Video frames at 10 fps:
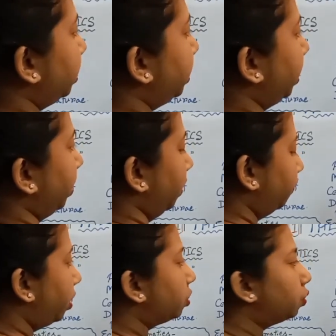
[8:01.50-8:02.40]
See,
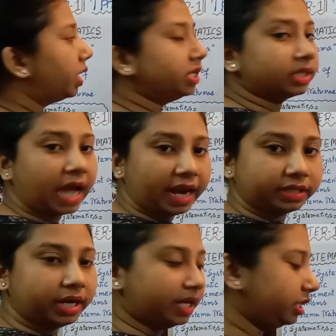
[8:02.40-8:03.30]
first one is
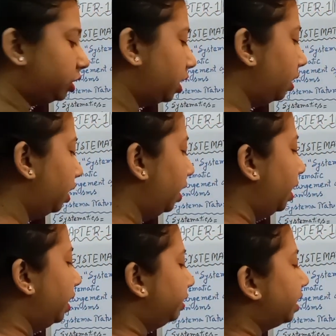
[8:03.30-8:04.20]
characterization.
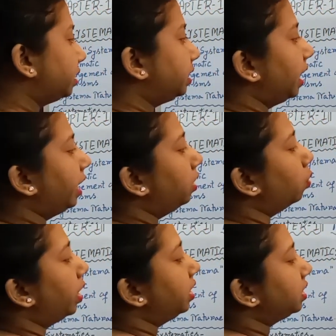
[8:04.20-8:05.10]
The second
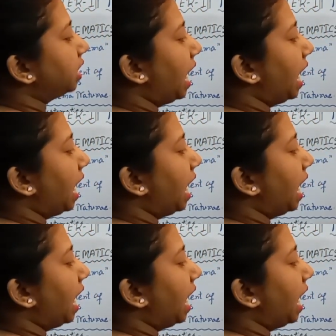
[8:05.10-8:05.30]
one is